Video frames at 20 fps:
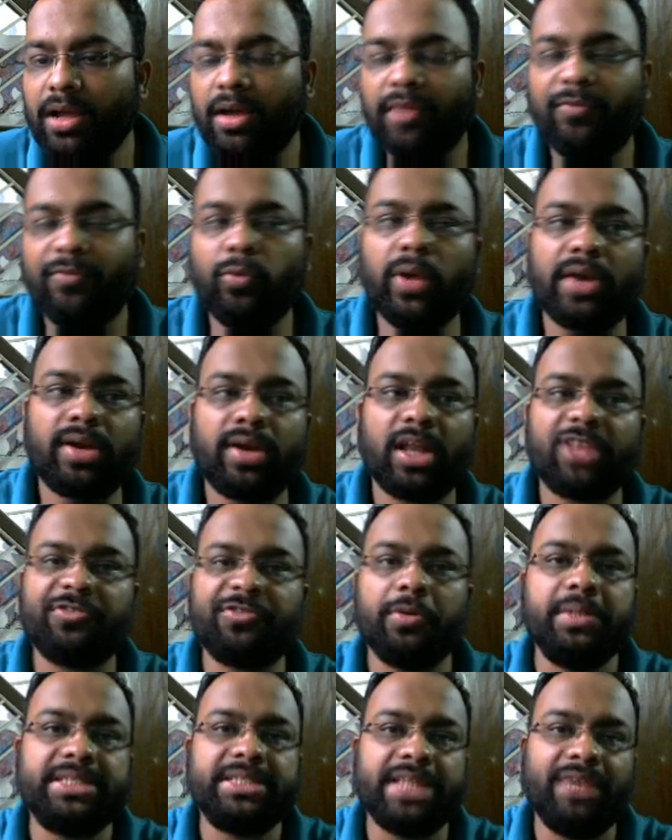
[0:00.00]
Fourier
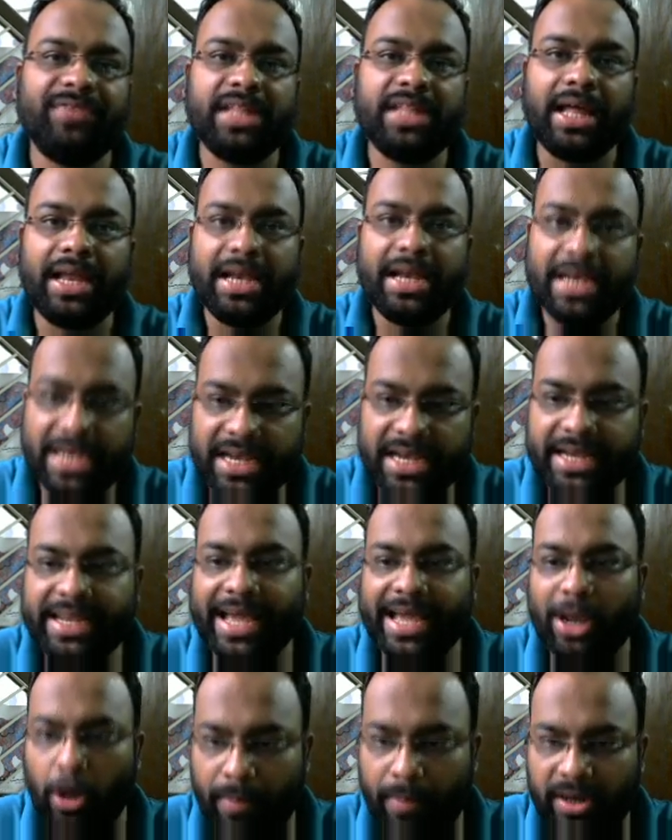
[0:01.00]
transform itself is a
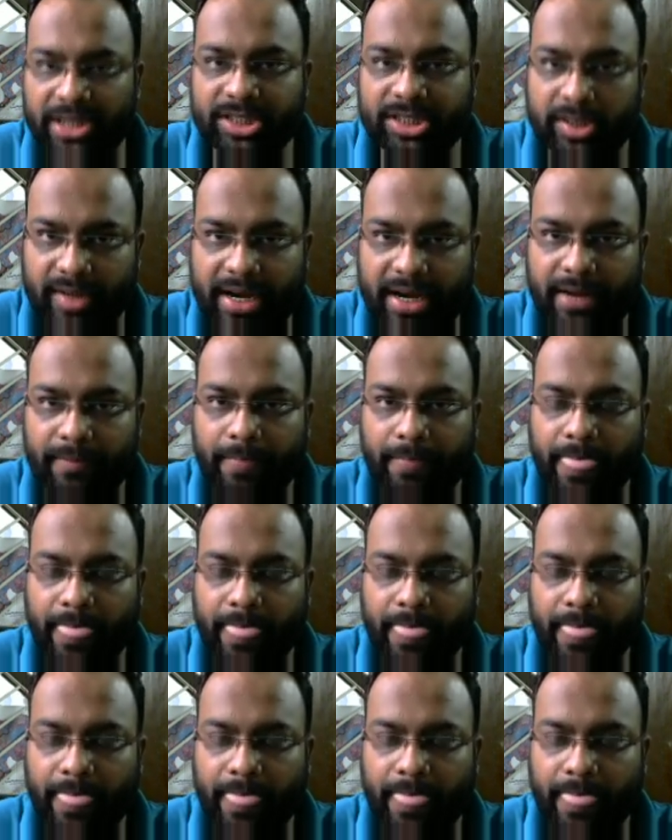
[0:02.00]
linear operation, right?